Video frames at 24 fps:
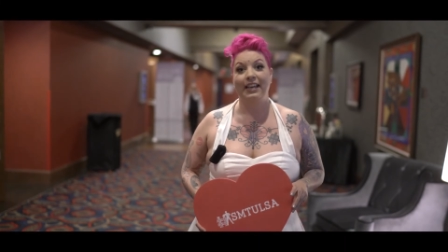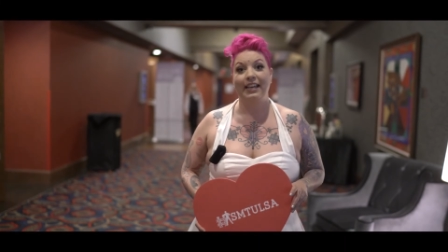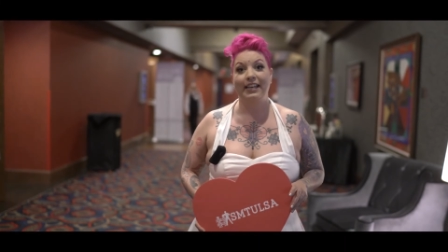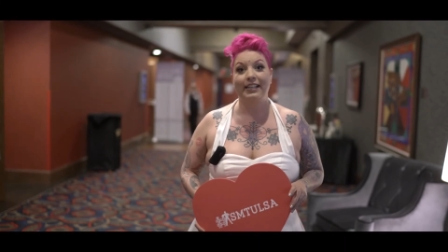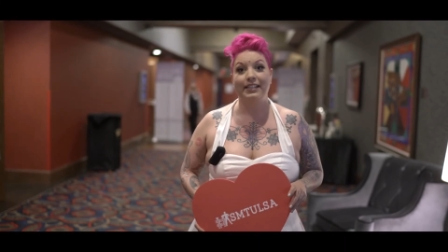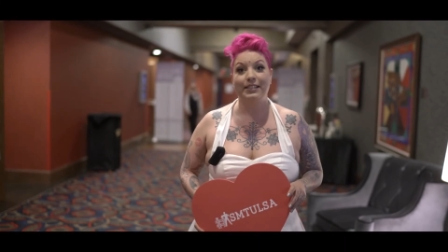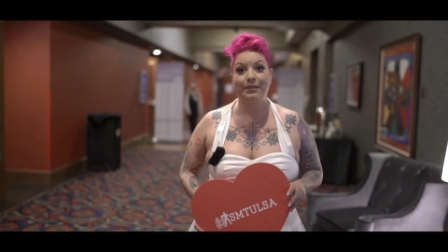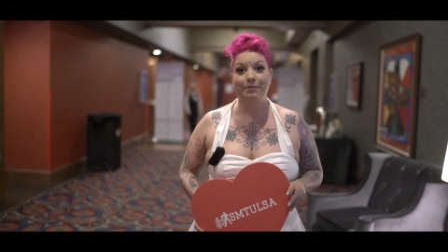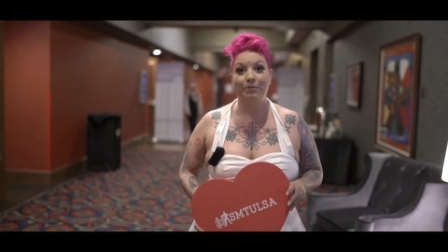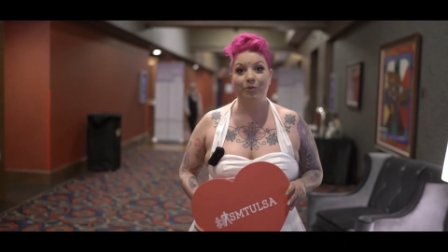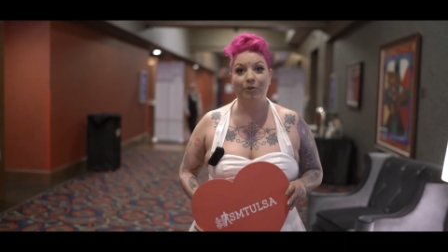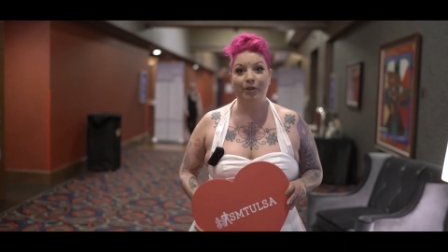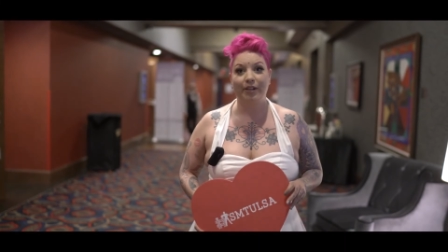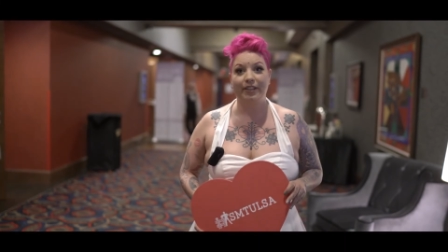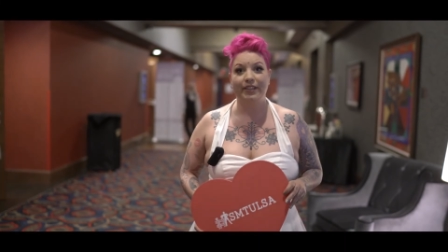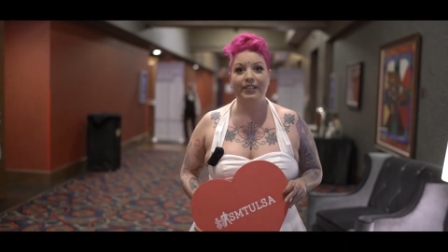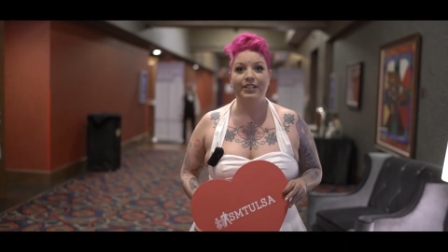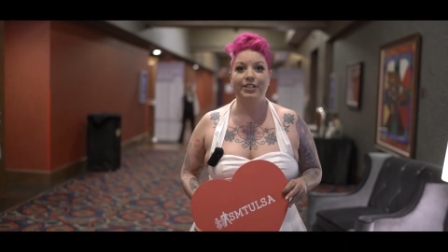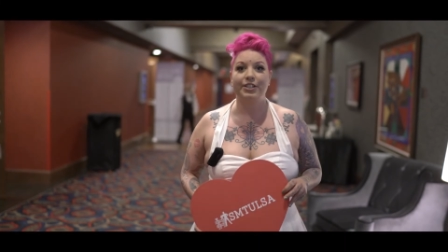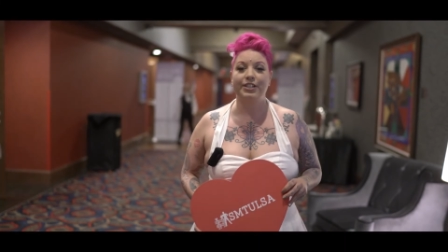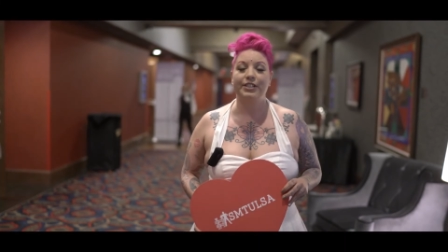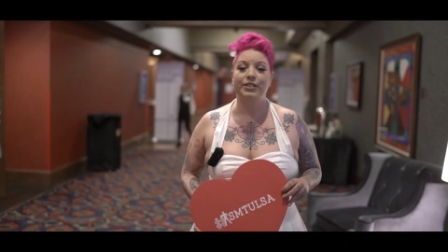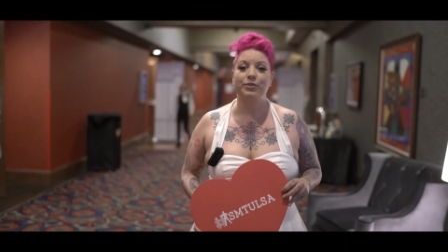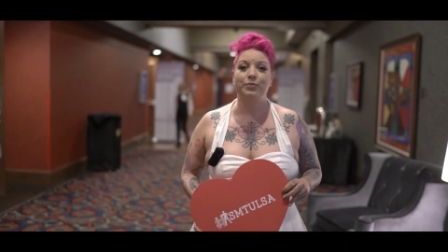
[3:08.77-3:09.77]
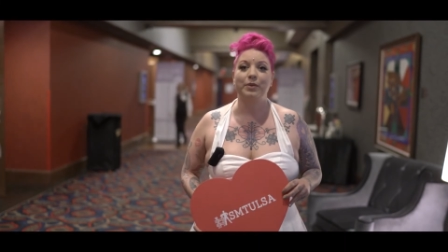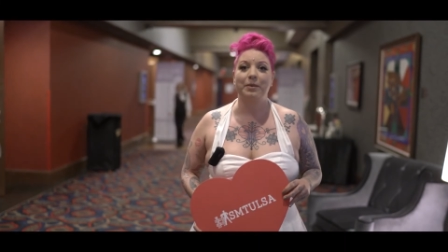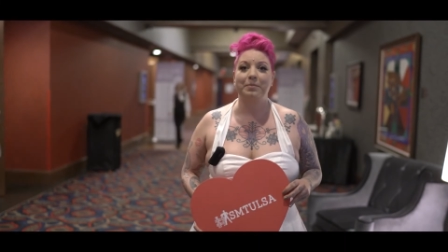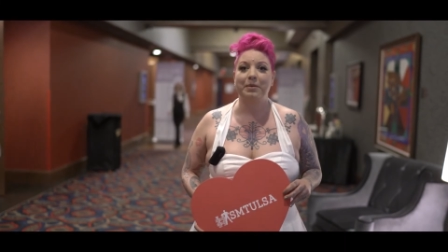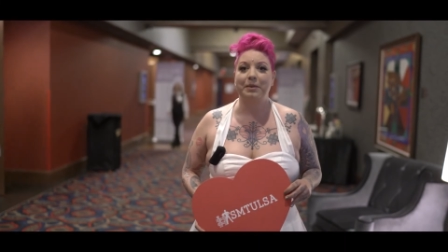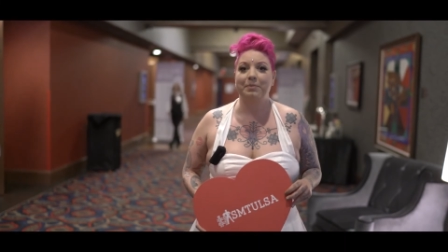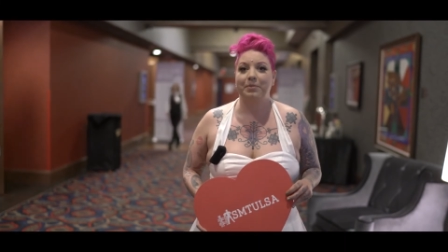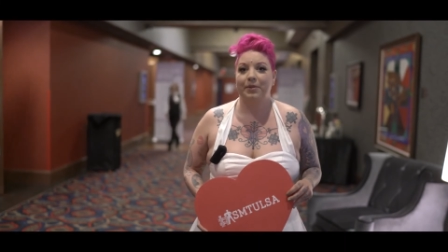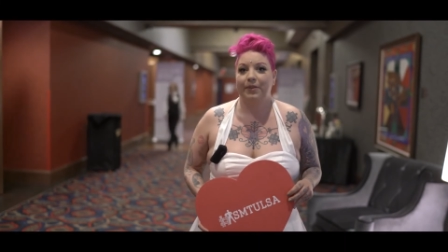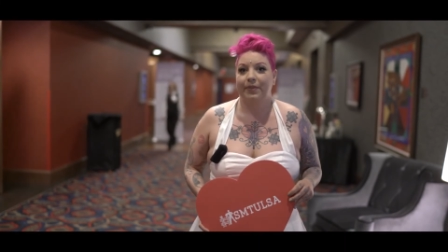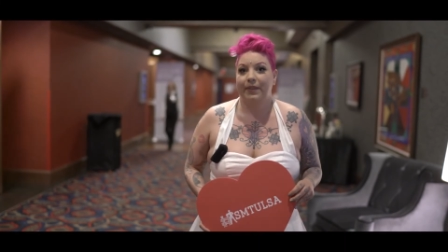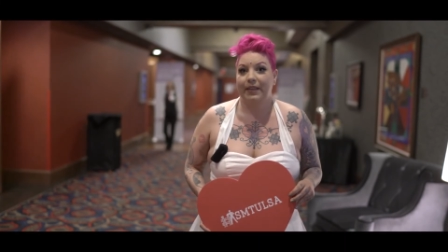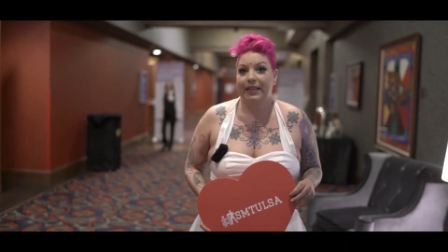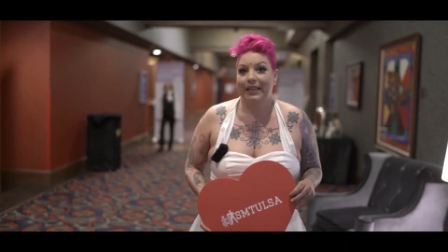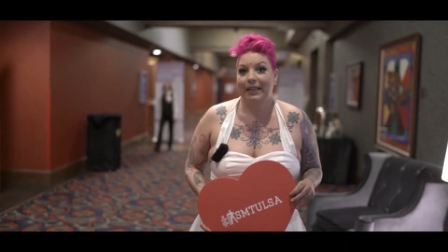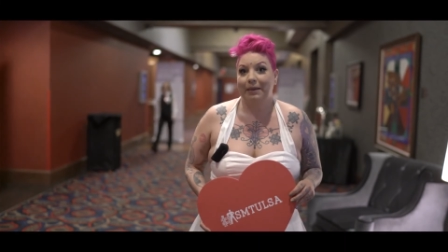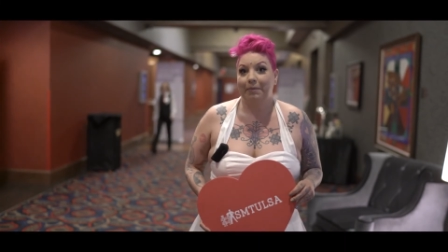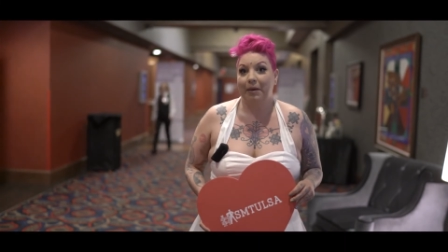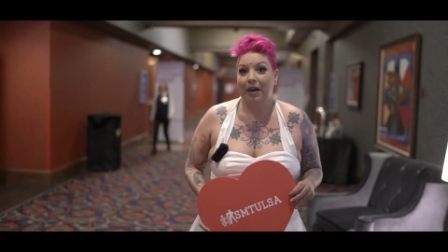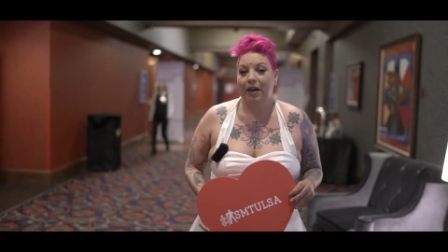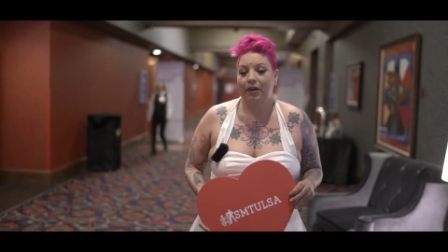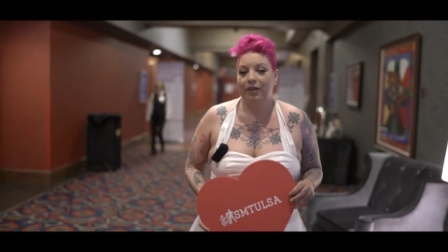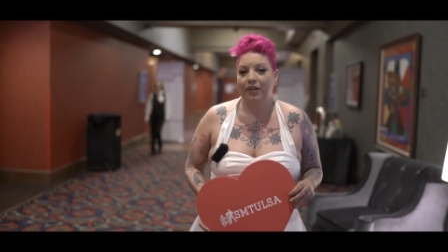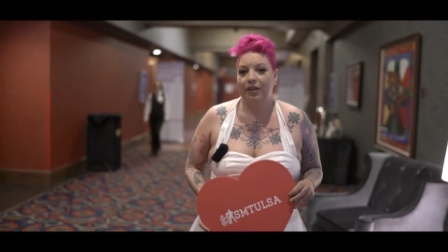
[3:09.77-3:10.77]
It's more than just what people think
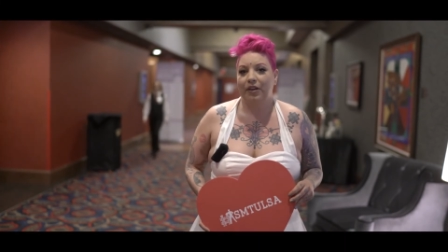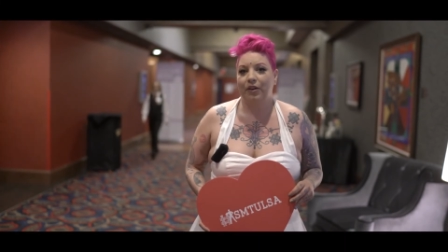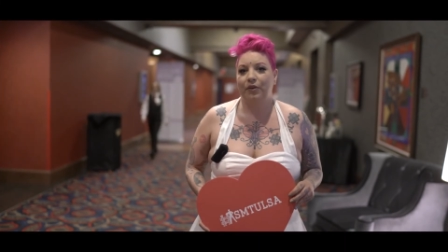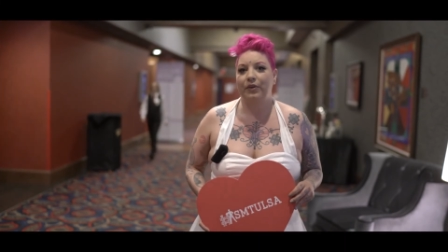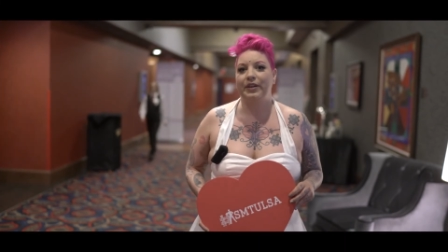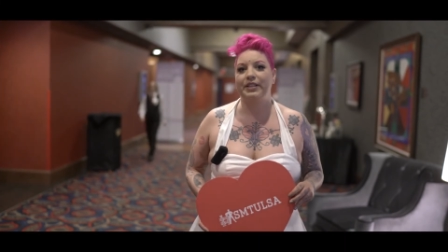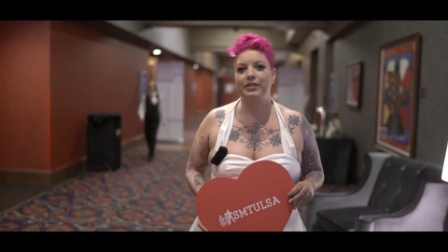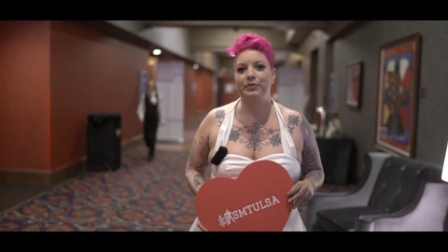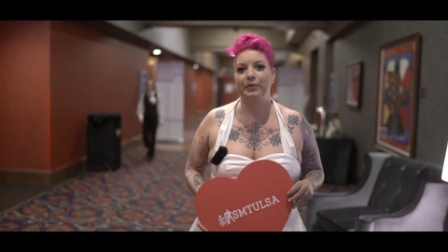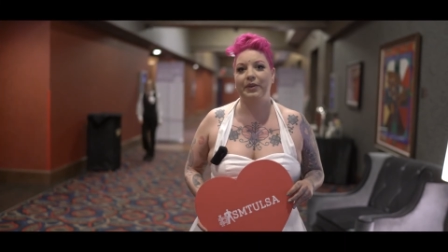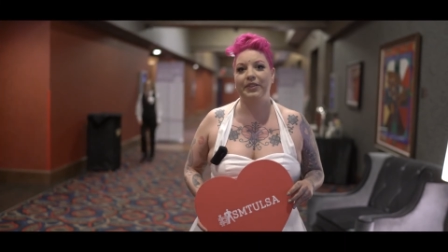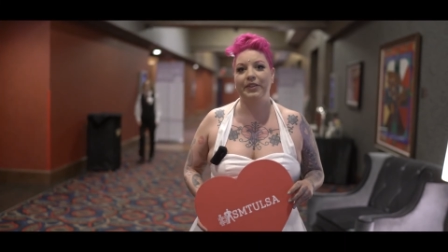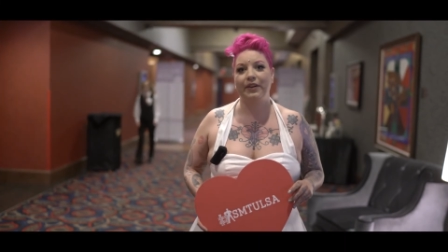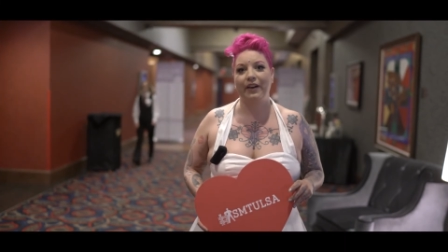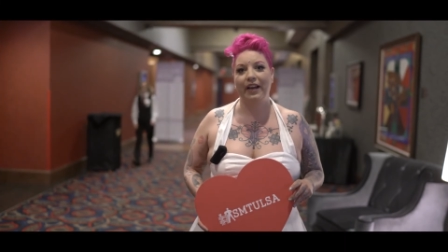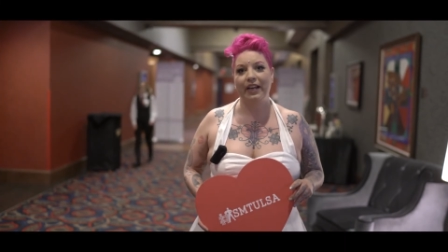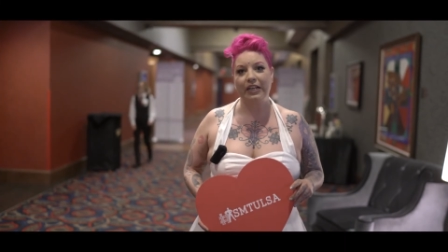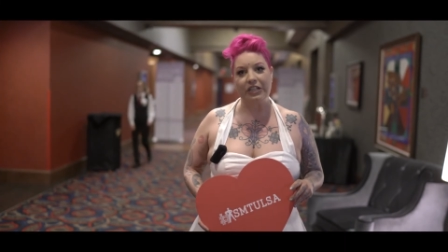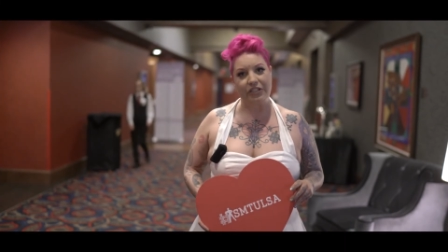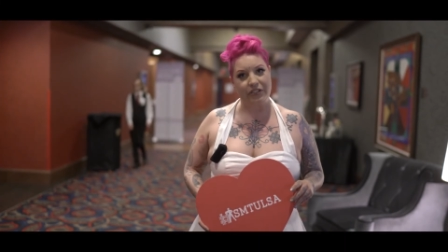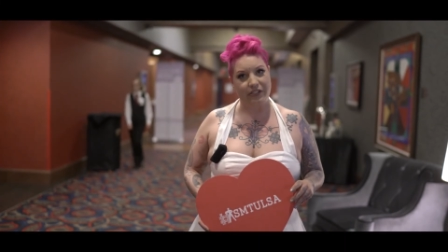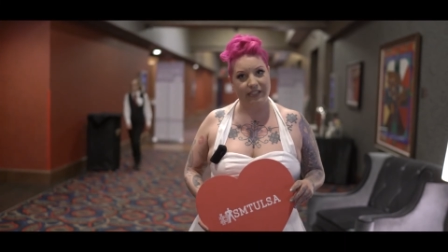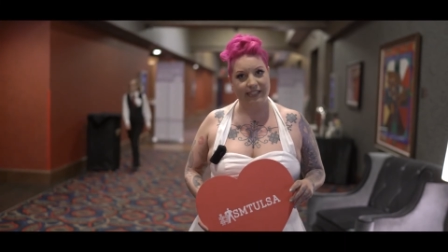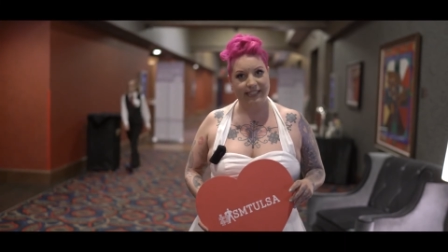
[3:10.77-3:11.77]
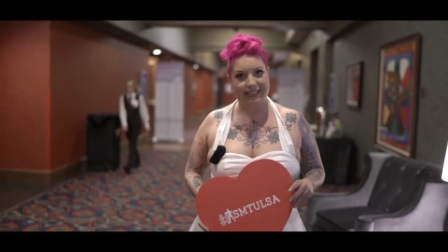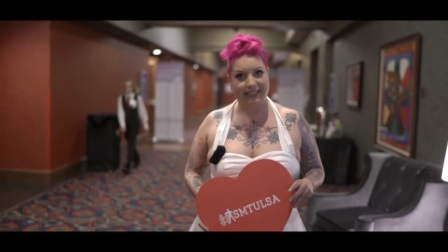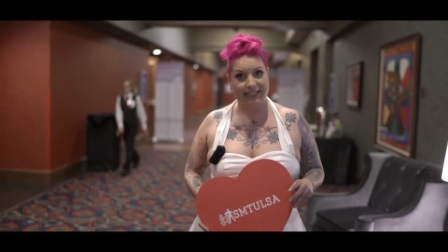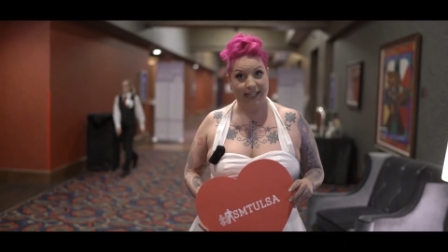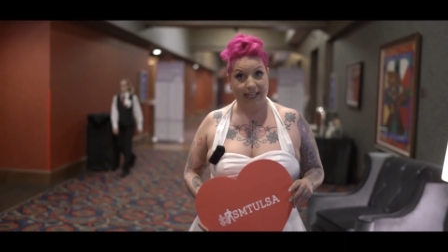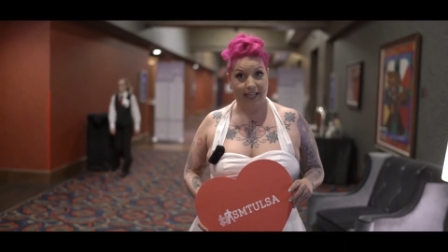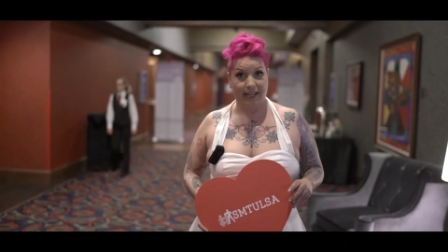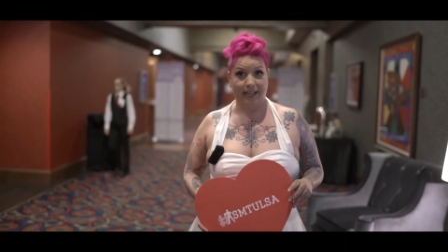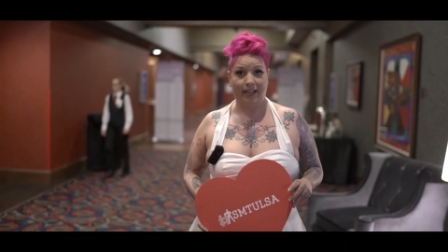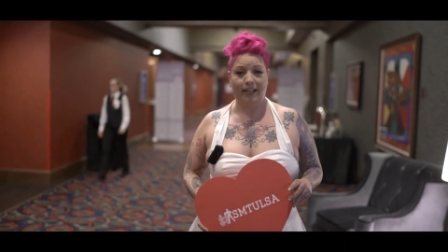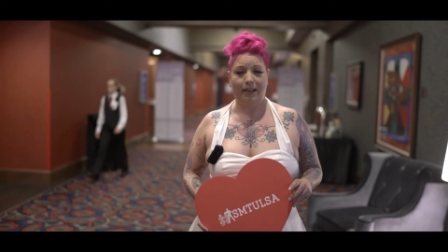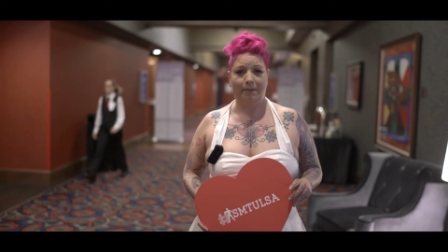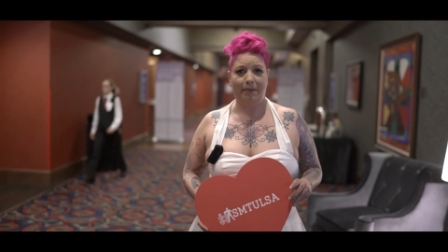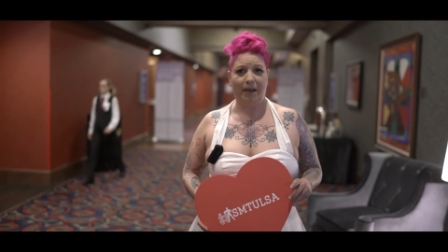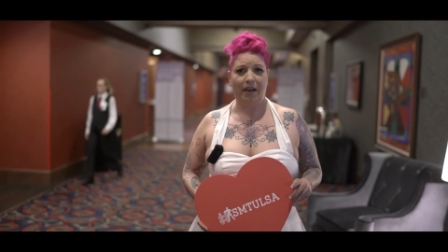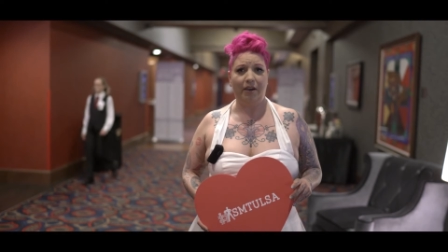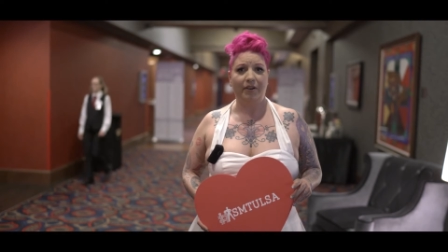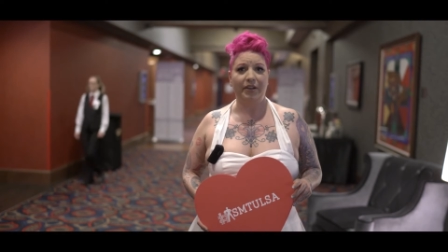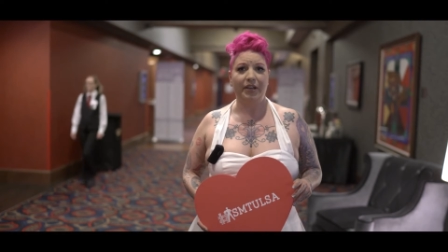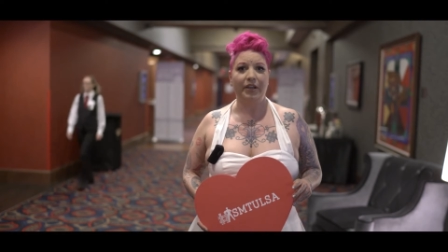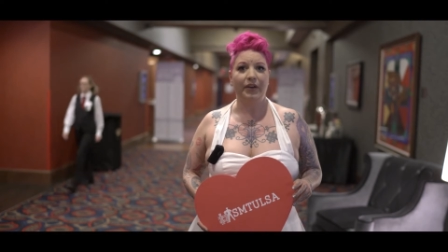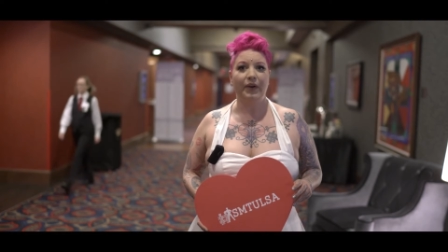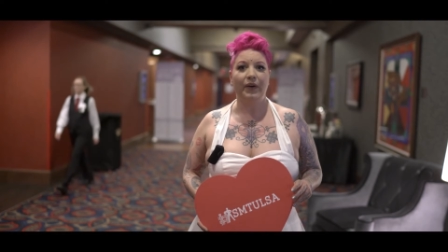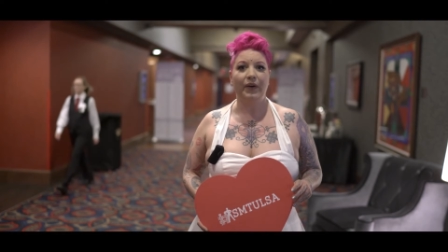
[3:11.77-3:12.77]
about you, it's what they're actually saying about